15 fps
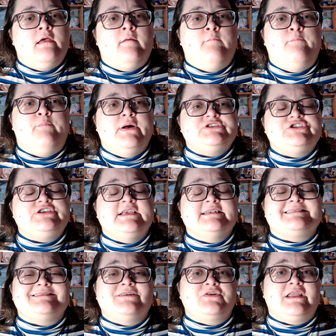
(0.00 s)
but she is
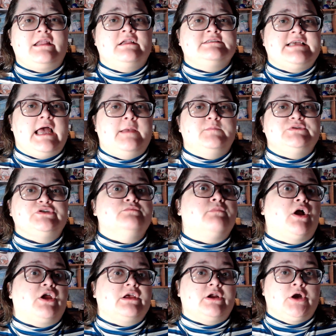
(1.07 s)
still getting time to
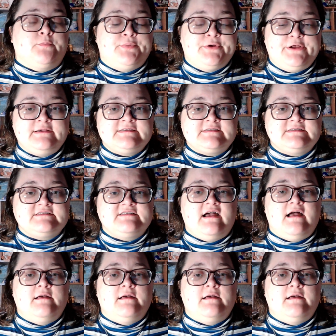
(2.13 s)
market her books.